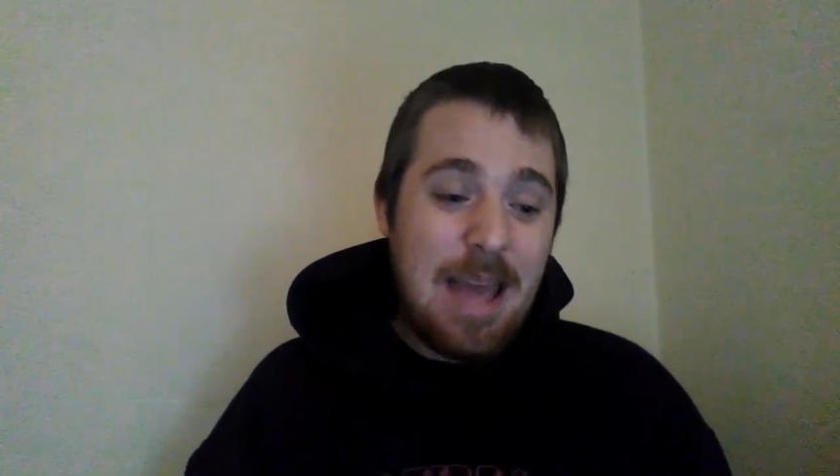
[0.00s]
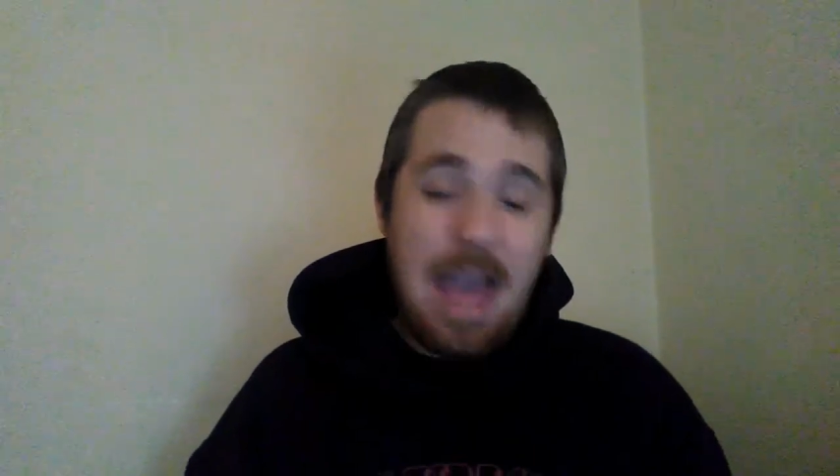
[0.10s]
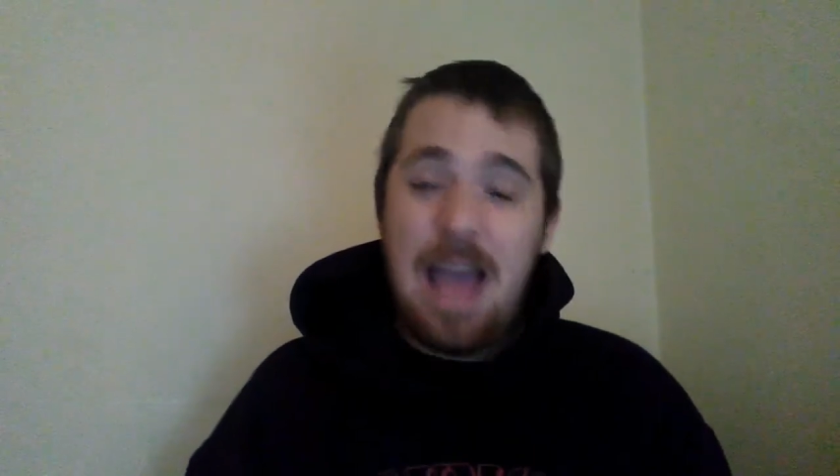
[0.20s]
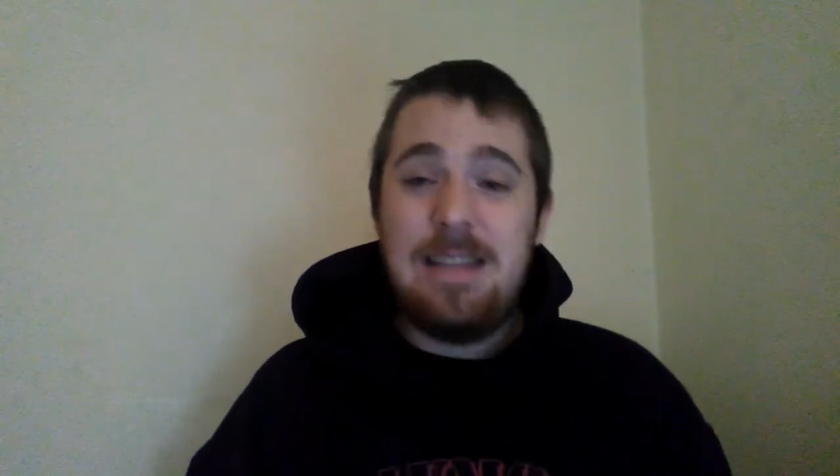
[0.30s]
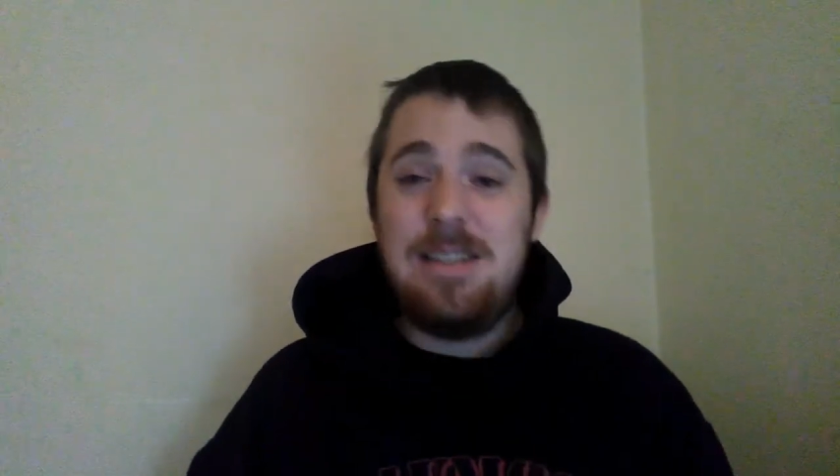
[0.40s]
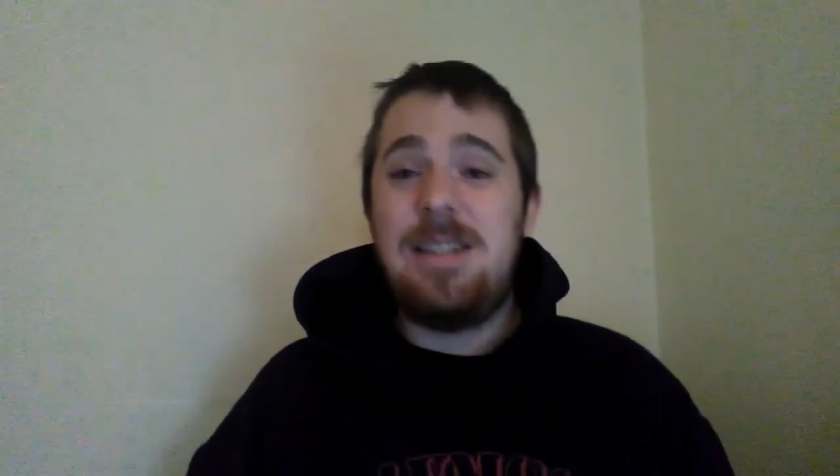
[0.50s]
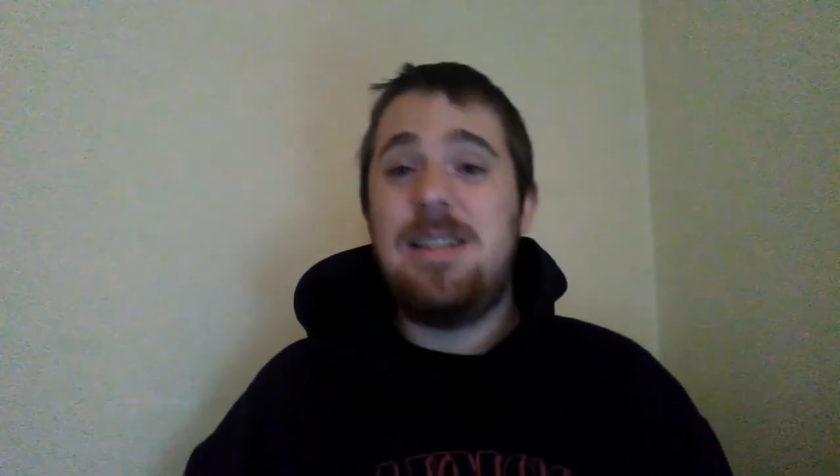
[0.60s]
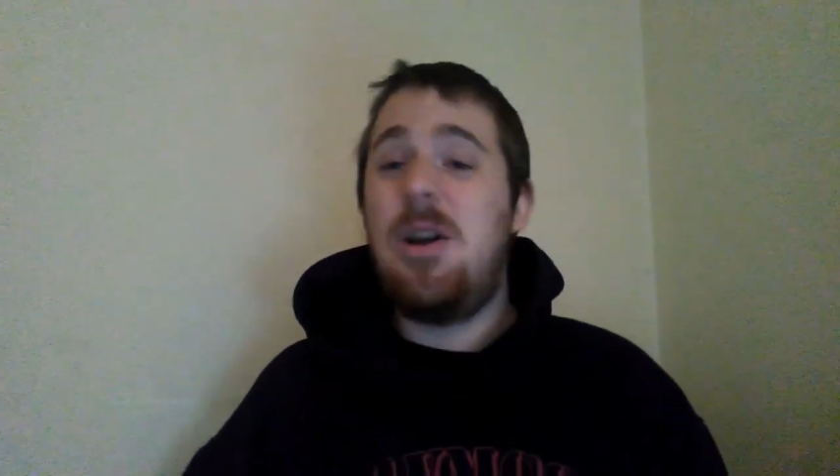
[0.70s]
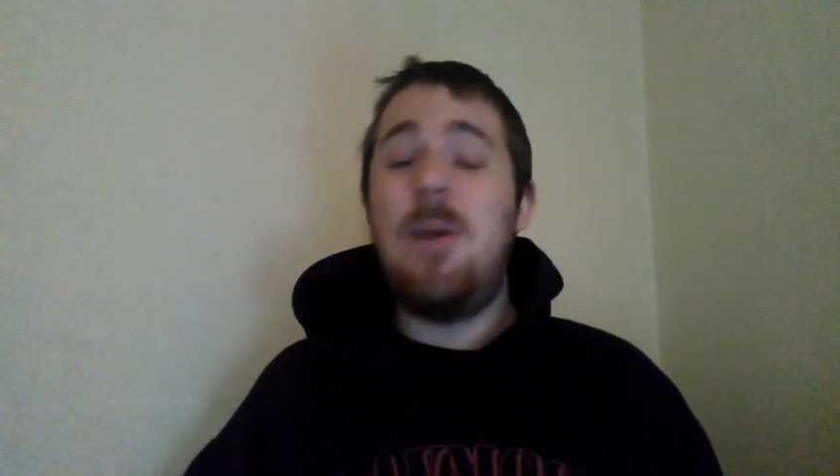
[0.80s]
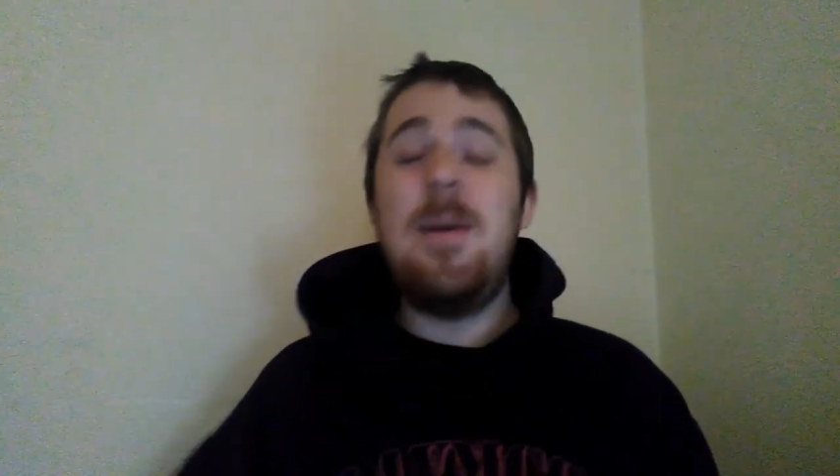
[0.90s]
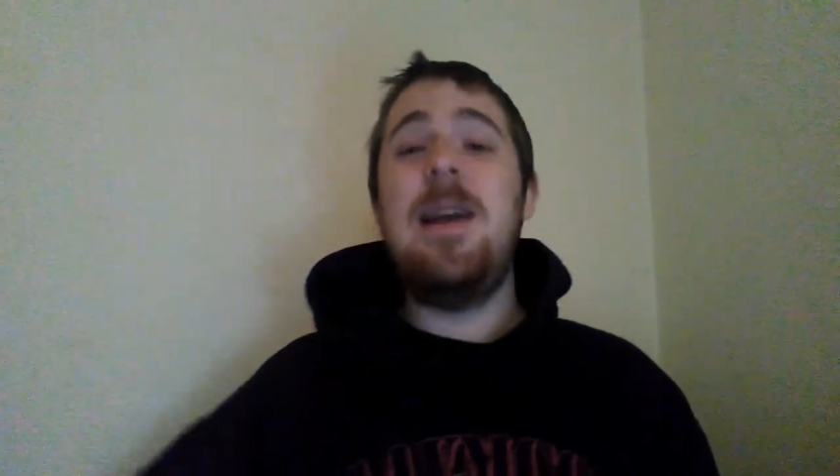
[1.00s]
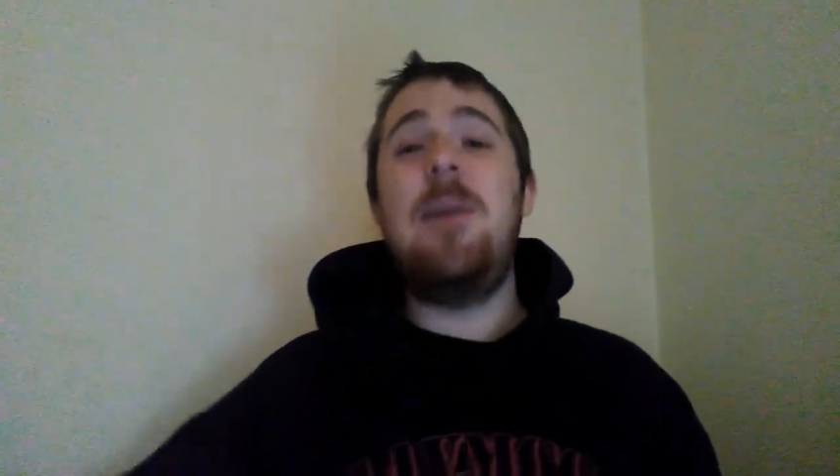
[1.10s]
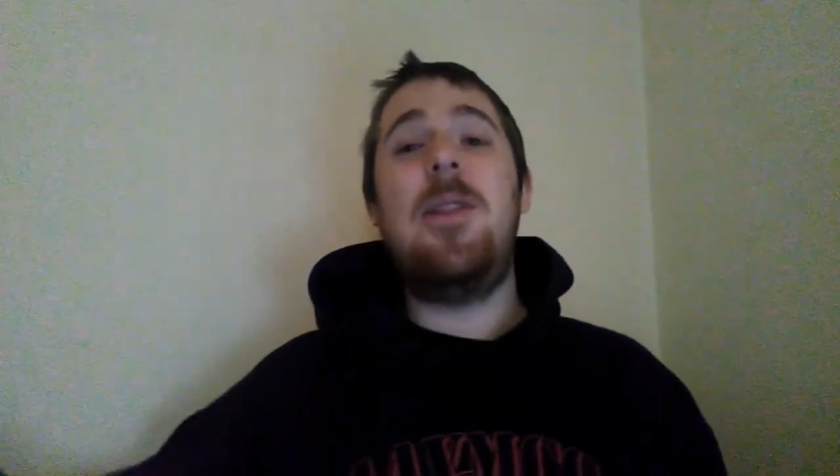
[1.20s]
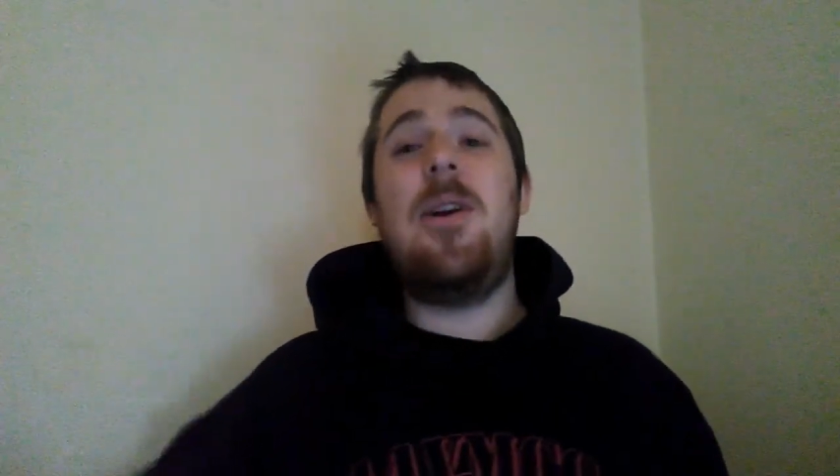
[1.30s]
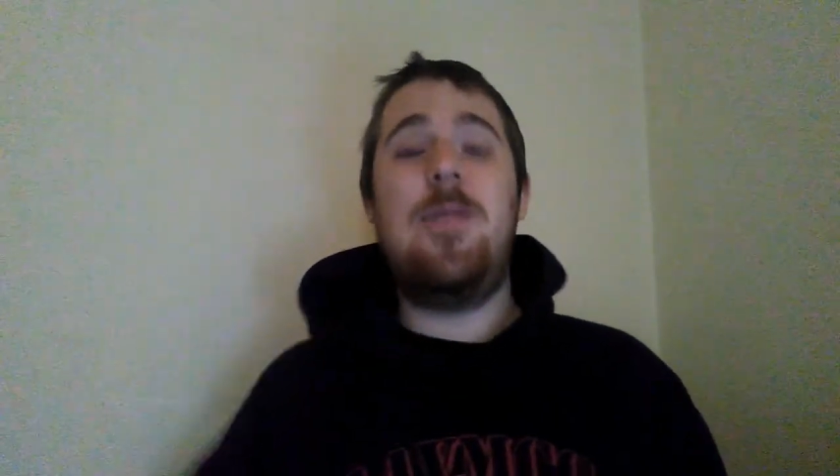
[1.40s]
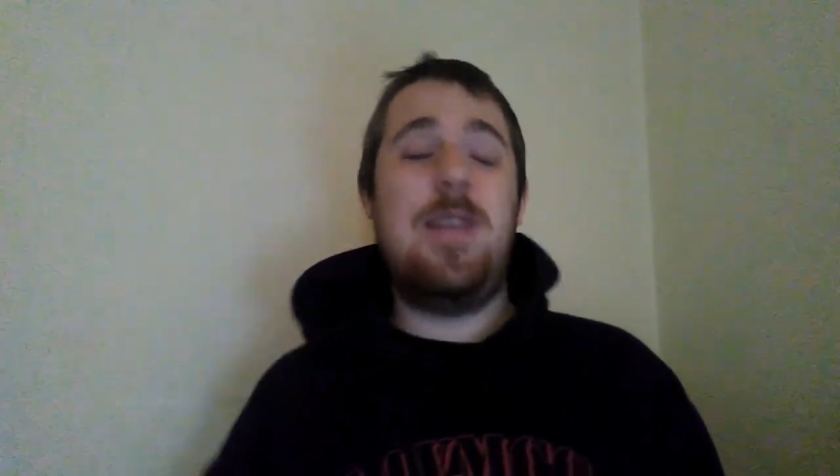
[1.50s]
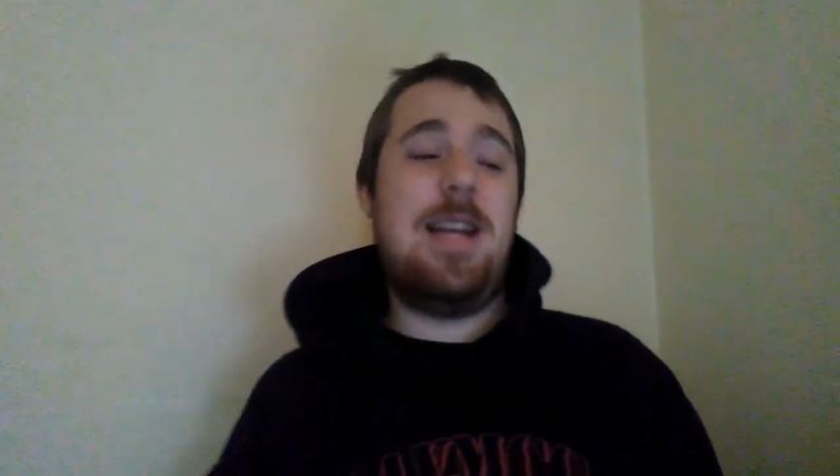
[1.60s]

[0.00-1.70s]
And comment down below if you'd